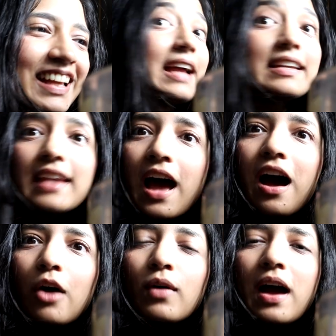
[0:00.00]
And
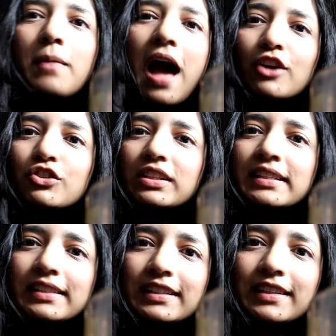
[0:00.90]
now I'm
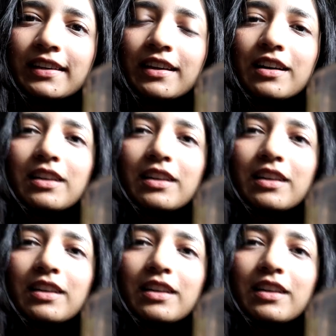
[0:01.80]
actually reading